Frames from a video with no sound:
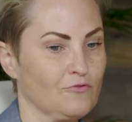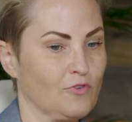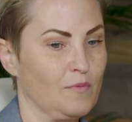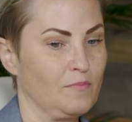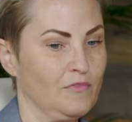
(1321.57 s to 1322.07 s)

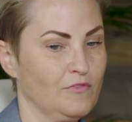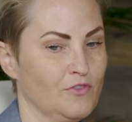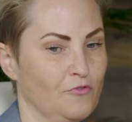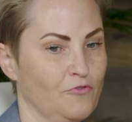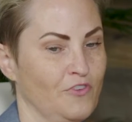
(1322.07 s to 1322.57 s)
from
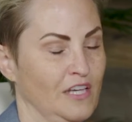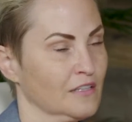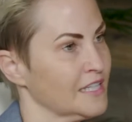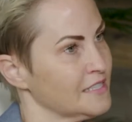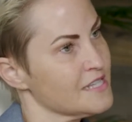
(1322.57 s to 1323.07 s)
the
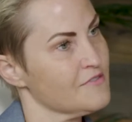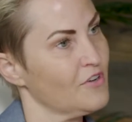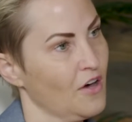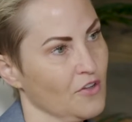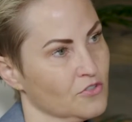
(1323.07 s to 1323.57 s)
feelings of
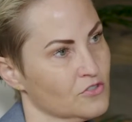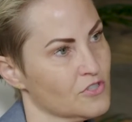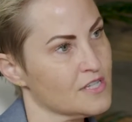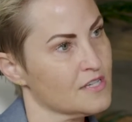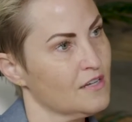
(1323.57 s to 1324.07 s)

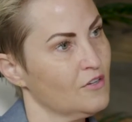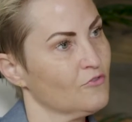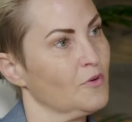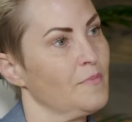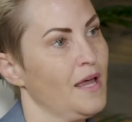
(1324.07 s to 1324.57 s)
others,
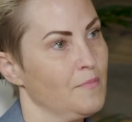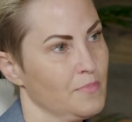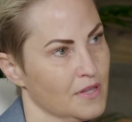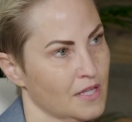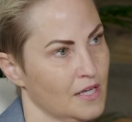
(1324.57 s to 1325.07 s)
from
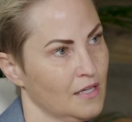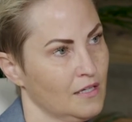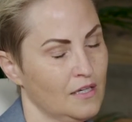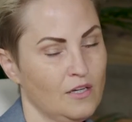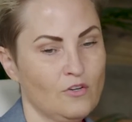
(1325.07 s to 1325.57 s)
empathy,
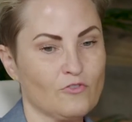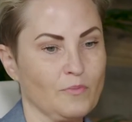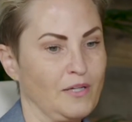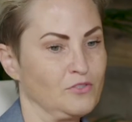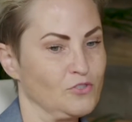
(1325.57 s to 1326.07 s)
from
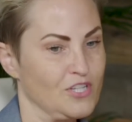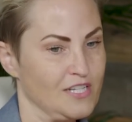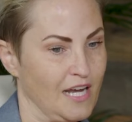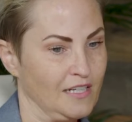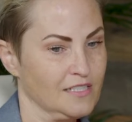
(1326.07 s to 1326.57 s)

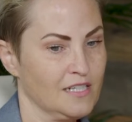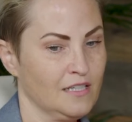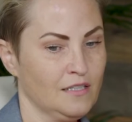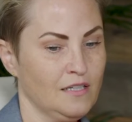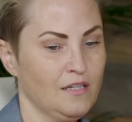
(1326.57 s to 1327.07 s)

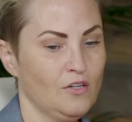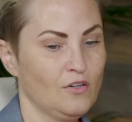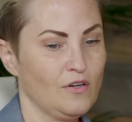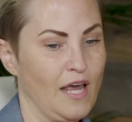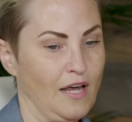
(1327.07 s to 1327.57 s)
understanding,
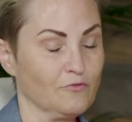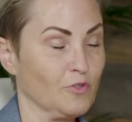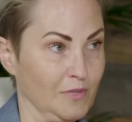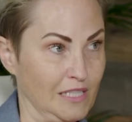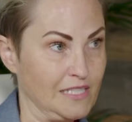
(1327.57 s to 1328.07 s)
and
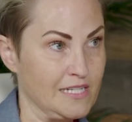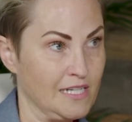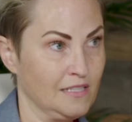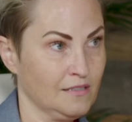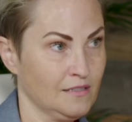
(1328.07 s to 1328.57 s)
from
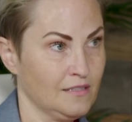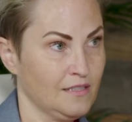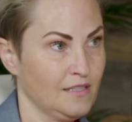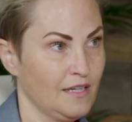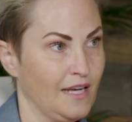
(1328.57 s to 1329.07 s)
listening.
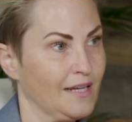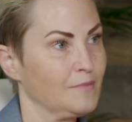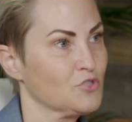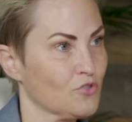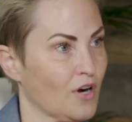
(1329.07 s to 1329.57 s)
And I'm
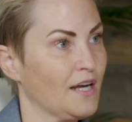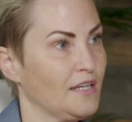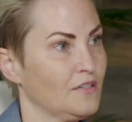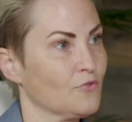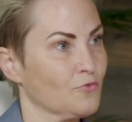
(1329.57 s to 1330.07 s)

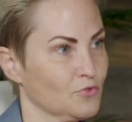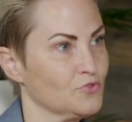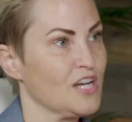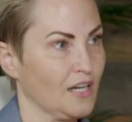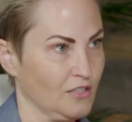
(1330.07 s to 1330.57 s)
trying through
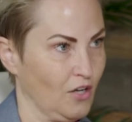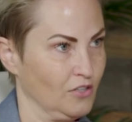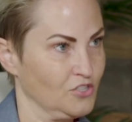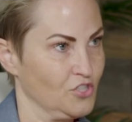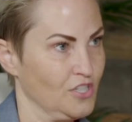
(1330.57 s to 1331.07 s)

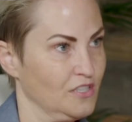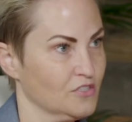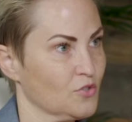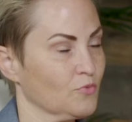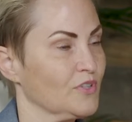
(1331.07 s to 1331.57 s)
technology
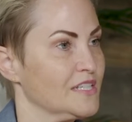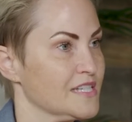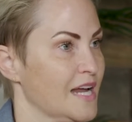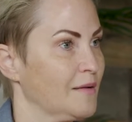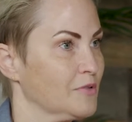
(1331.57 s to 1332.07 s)
to
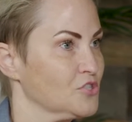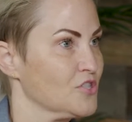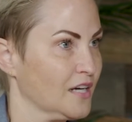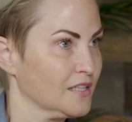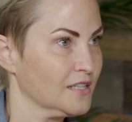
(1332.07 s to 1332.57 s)
reestablish
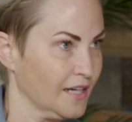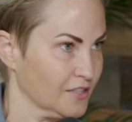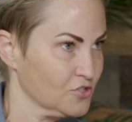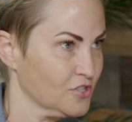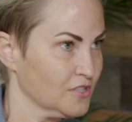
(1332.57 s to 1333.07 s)
that
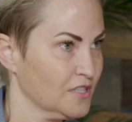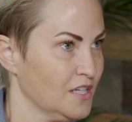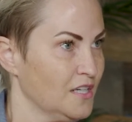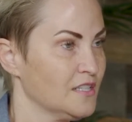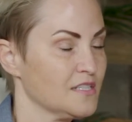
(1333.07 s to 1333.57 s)
connection,
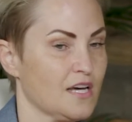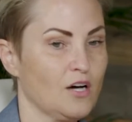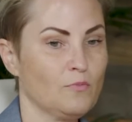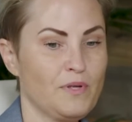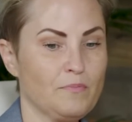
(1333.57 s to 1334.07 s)
to
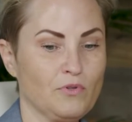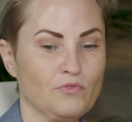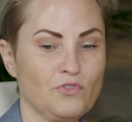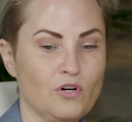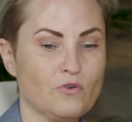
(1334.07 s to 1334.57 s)
help people
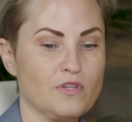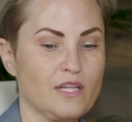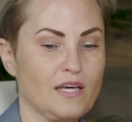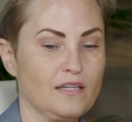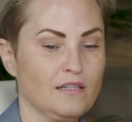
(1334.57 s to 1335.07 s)
know
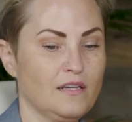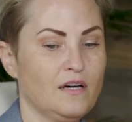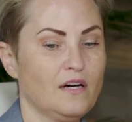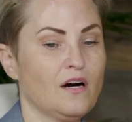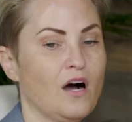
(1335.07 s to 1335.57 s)
that,
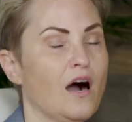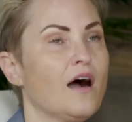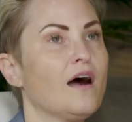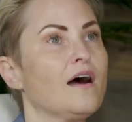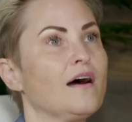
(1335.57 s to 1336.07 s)

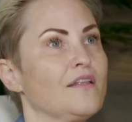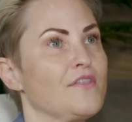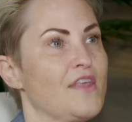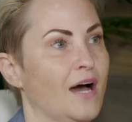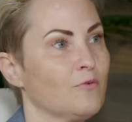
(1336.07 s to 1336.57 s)

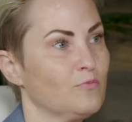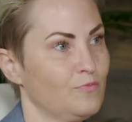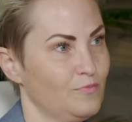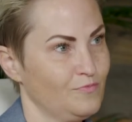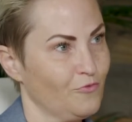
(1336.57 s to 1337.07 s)
that
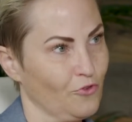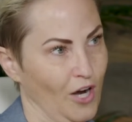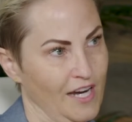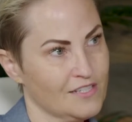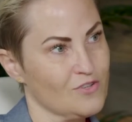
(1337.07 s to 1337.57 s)

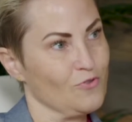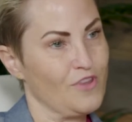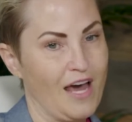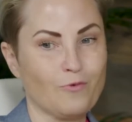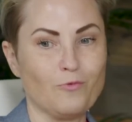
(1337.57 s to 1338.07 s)
phrase or
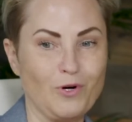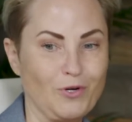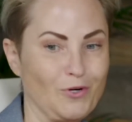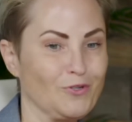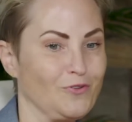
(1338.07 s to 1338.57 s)
that
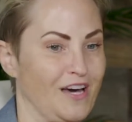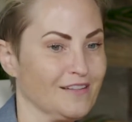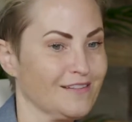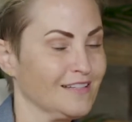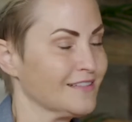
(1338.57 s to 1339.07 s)
word or that
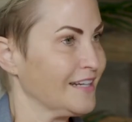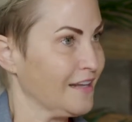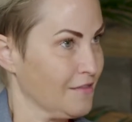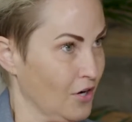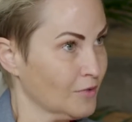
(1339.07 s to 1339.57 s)
thing that I
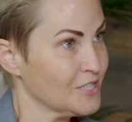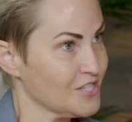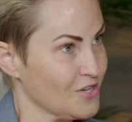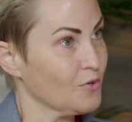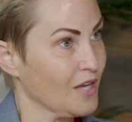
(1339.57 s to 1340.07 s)
thought
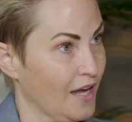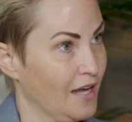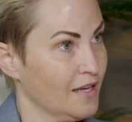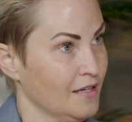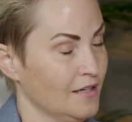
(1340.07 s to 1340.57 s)
was
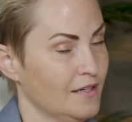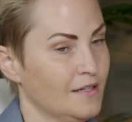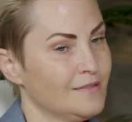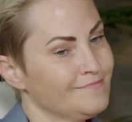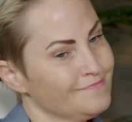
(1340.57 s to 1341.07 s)
okay
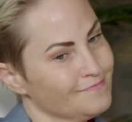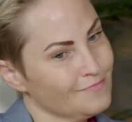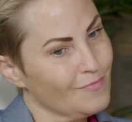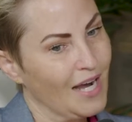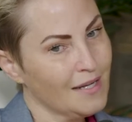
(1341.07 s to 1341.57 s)

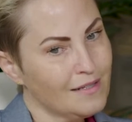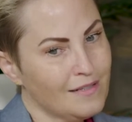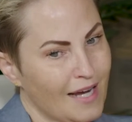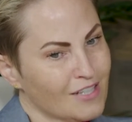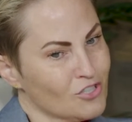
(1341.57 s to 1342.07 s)
might
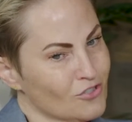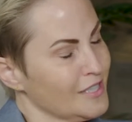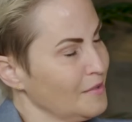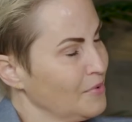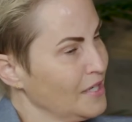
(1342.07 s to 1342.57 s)

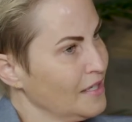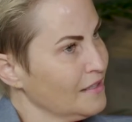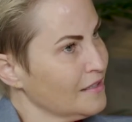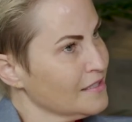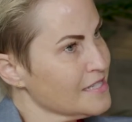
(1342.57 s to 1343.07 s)
actually
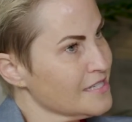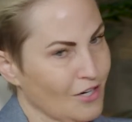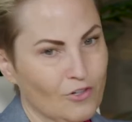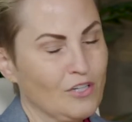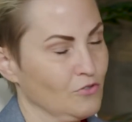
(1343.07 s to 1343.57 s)
be a
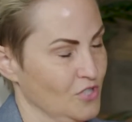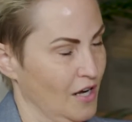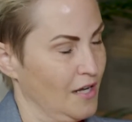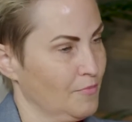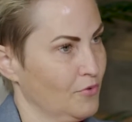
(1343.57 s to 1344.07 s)

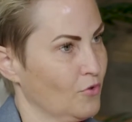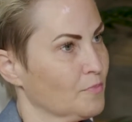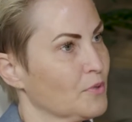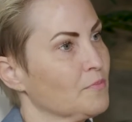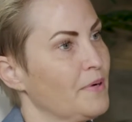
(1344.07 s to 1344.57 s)
stereotype or
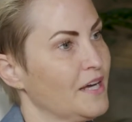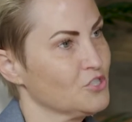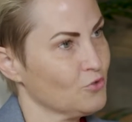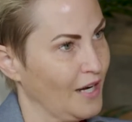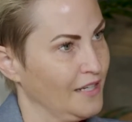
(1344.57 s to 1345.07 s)

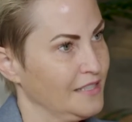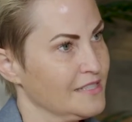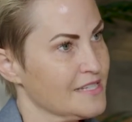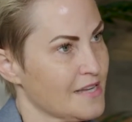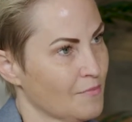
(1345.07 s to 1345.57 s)
perpetuating
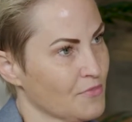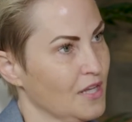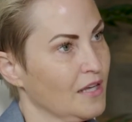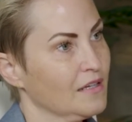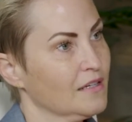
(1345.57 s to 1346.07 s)

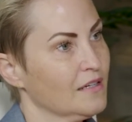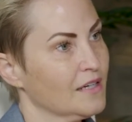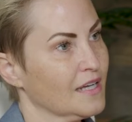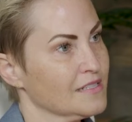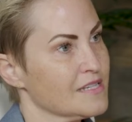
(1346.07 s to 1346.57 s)
something
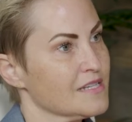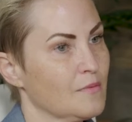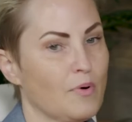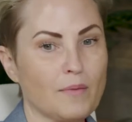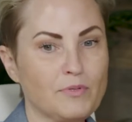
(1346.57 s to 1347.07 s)
against a
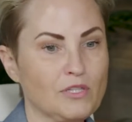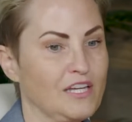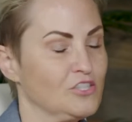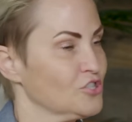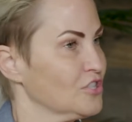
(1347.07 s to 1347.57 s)

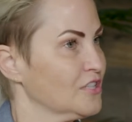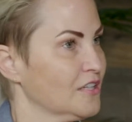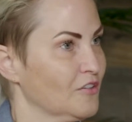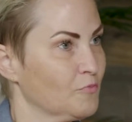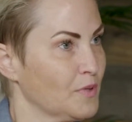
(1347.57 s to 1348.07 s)
population
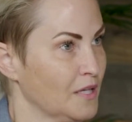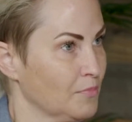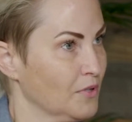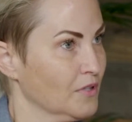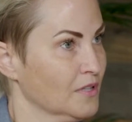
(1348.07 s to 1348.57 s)
of
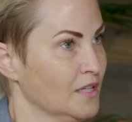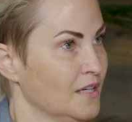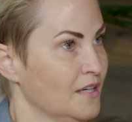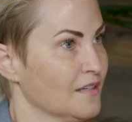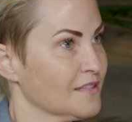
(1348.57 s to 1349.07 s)
people
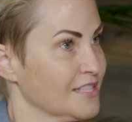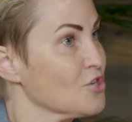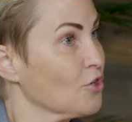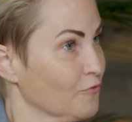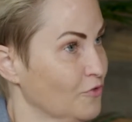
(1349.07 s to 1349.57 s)
that's
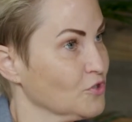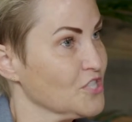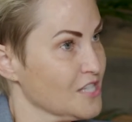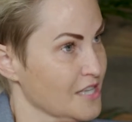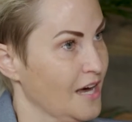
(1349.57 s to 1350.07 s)
hurtful
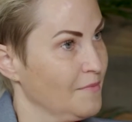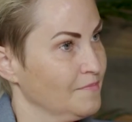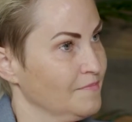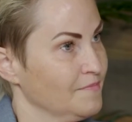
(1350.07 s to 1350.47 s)
to them.